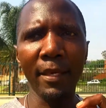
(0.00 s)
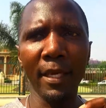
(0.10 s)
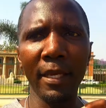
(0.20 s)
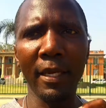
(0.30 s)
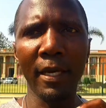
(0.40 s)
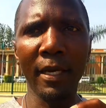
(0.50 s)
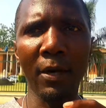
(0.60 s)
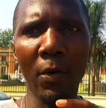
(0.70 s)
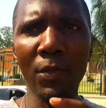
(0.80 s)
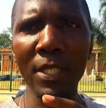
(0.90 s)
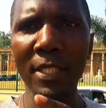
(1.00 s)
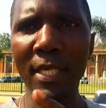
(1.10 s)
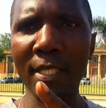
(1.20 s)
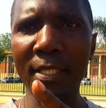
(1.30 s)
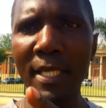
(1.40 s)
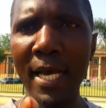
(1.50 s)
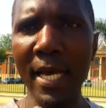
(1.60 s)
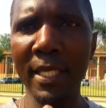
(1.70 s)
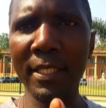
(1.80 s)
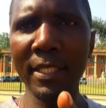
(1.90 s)
then on this other
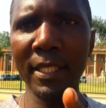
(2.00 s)
side,